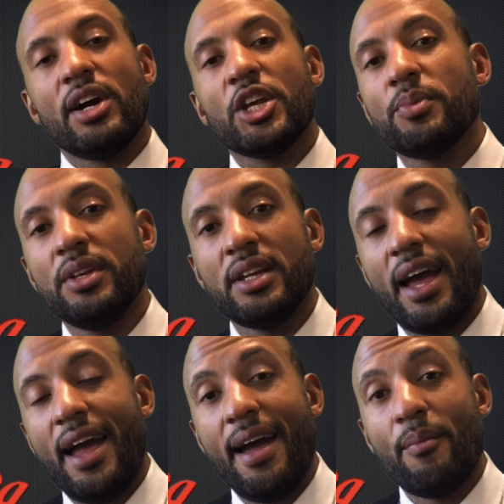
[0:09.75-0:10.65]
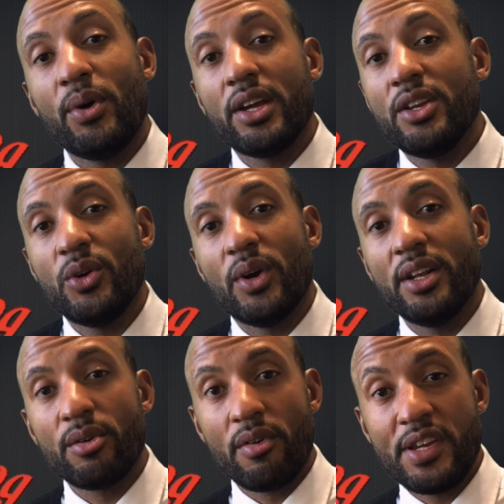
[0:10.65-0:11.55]
Ashman and we're going to do
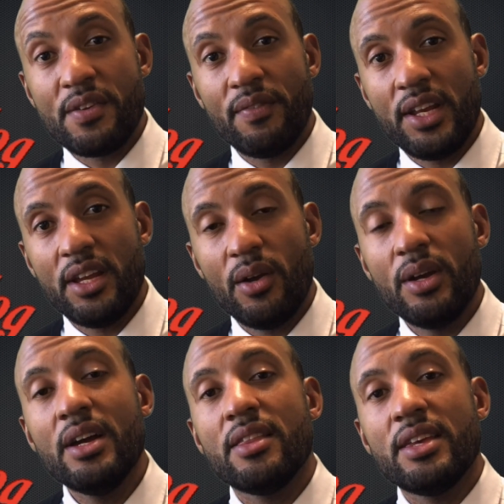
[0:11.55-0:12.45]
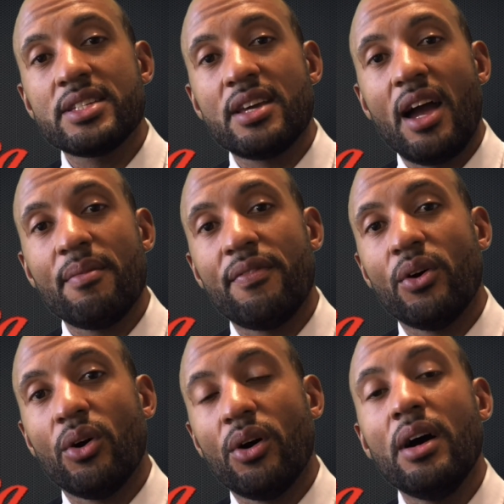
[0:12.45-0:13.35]
another revision video, this time
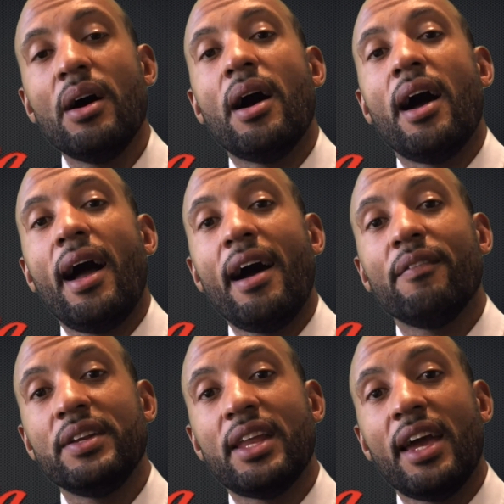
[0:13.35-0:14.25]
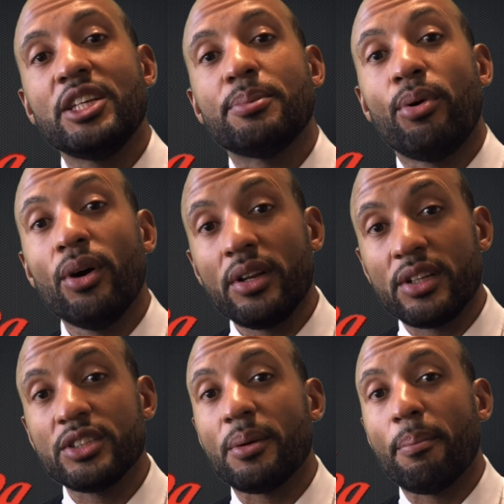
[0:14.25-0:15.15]
for Alfie Day's
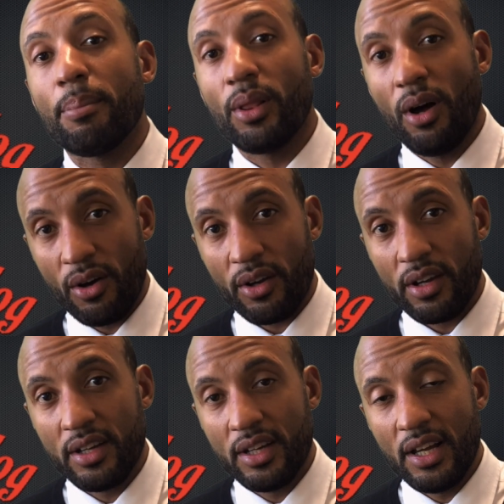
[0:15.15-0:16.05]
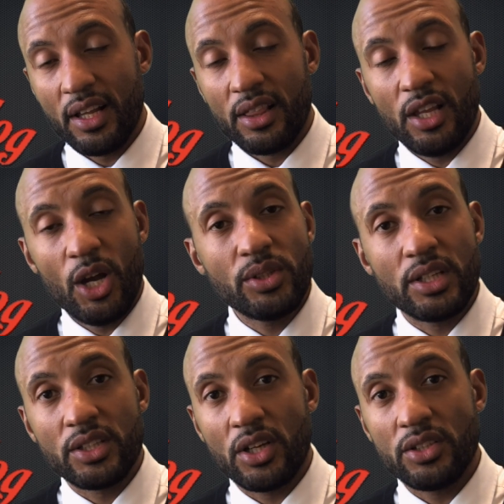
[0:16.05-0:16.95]
Pointless blog. Loads to
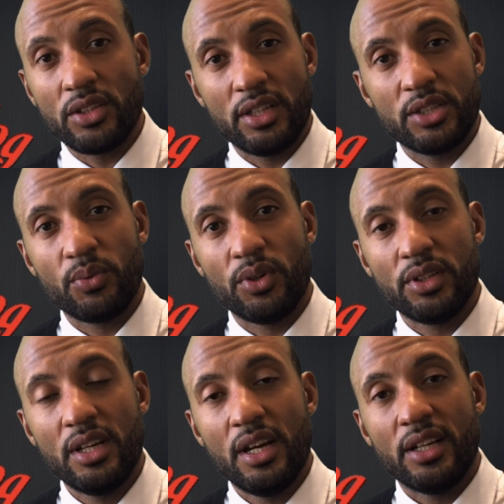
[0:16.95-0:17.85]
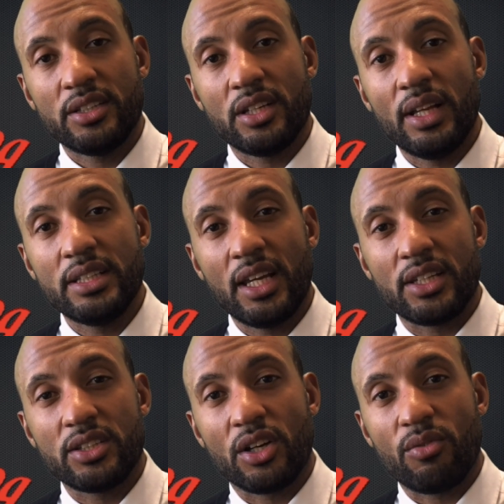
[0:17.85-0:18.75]
discuss on this one, so let's get
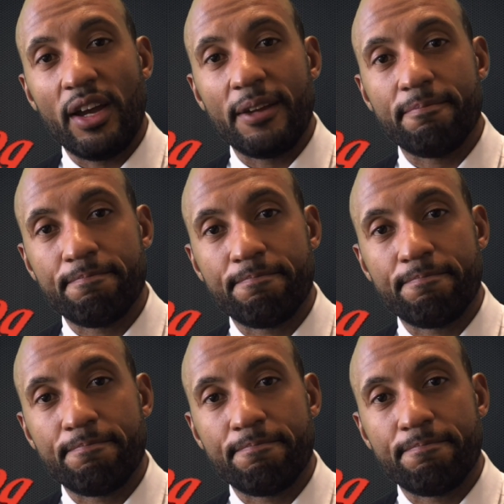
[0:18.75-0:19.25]
stuck right in.